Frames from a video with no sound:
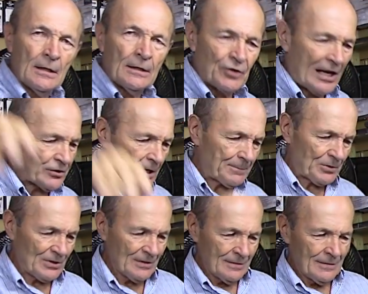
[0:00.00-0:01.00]
Tech
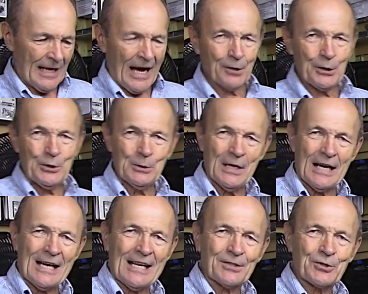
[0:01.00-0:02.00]
Tips, how to do
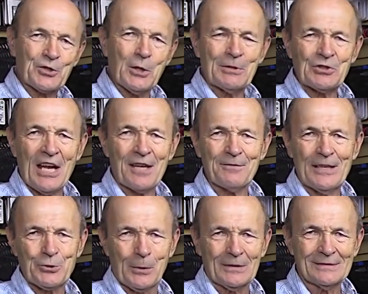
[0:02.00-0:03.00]
a scuba tank
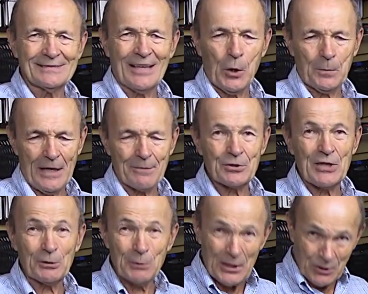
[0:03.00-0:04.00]
visual. I hope that was
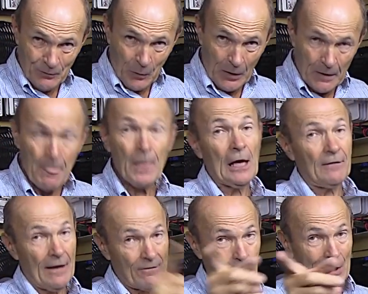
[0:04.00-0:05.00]
interesting for you. If
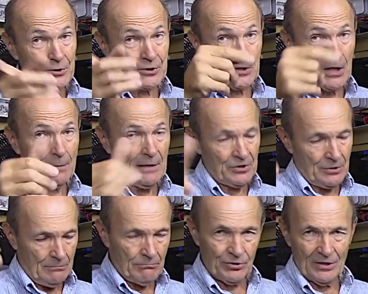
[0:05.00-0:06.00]
you have questions or comments,
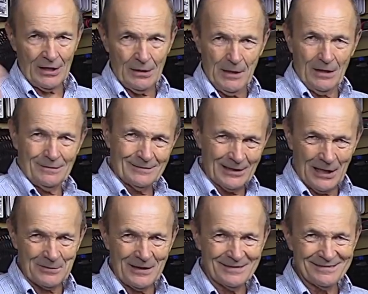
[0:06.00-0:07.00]
send them in. I
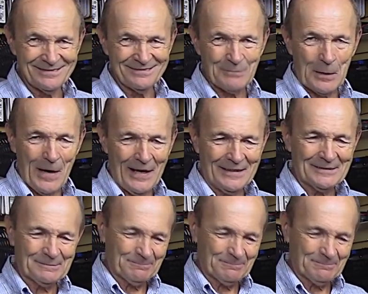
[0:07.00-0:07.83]
love it. Bye-bye.